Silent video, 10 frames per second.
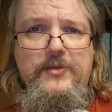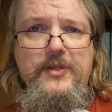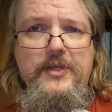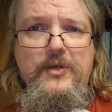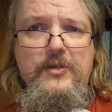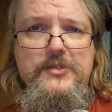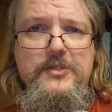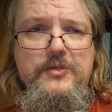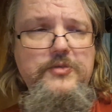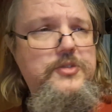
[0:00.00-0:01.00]
They
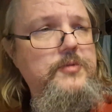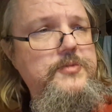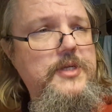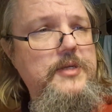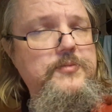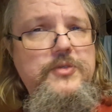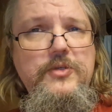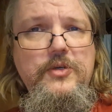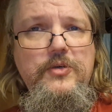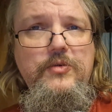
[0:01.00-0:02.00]
also sometimes
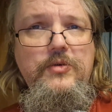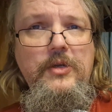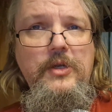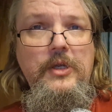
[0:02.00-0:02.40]
go